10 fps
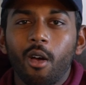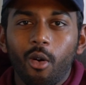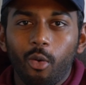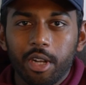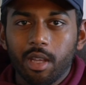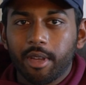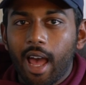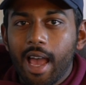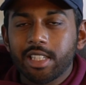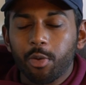What is up,
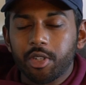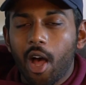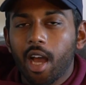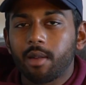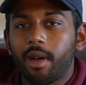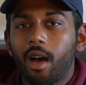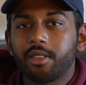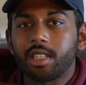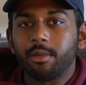guys? So we're talking about the